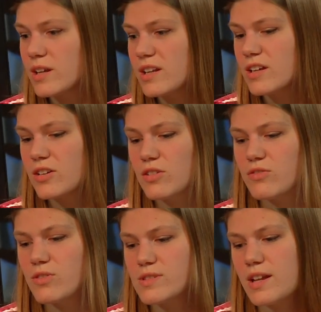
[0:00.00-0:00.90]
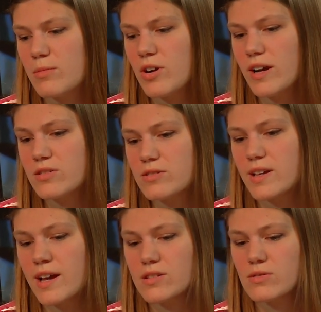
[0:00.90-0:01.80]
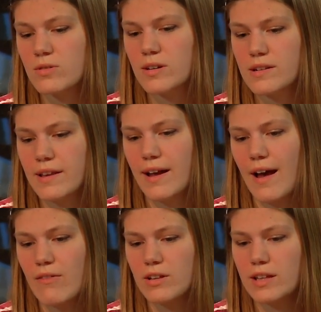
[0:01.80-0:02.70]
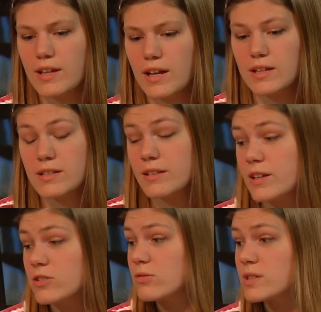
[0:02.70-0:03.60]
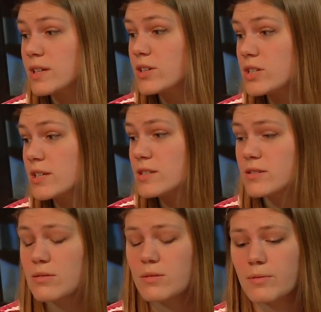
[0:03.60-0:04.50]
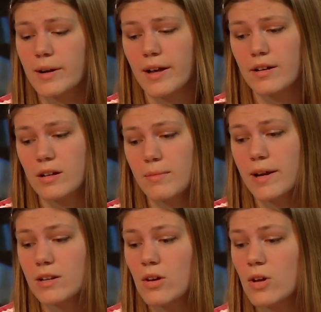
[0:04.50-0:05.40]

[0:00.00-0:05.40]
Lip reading: eating good foods, getting more exercise, or say having like an intellectual discussion to work out your mind,